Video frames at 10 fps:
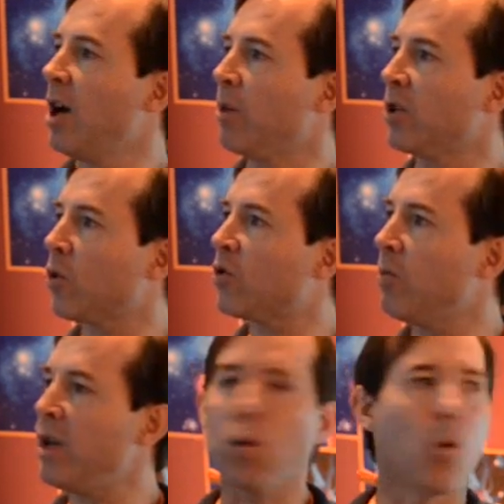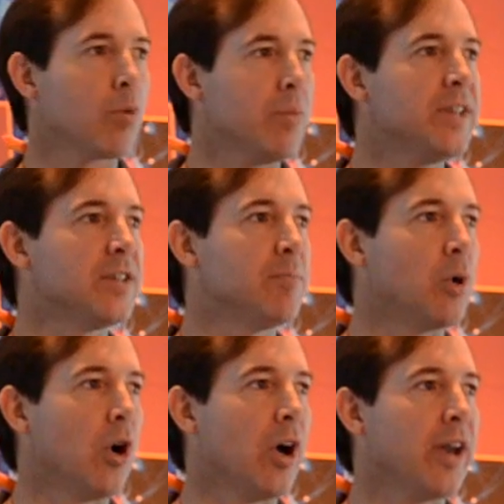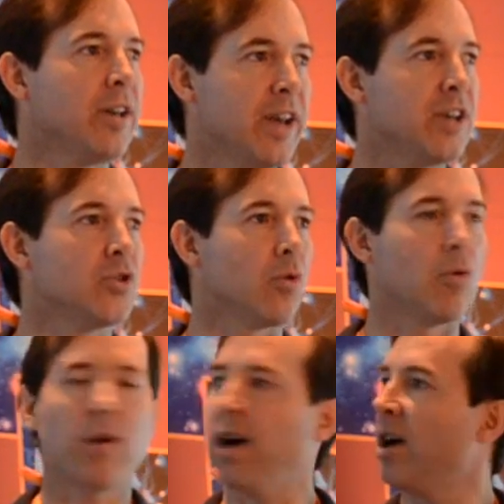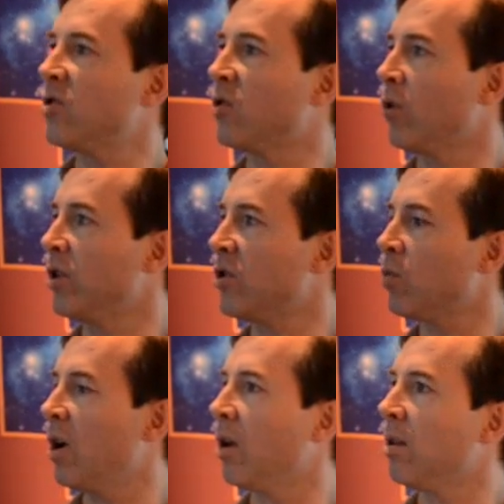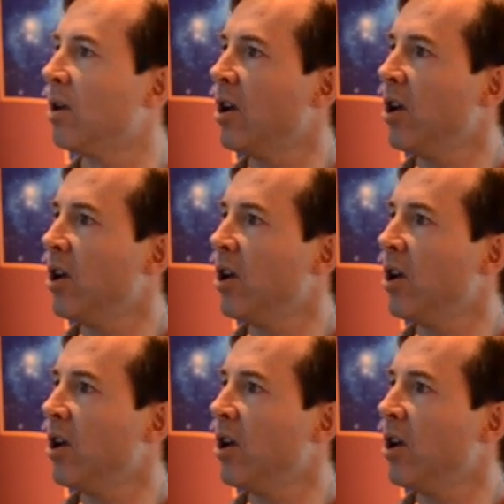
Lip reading: but it's also being augmented by national storage as well.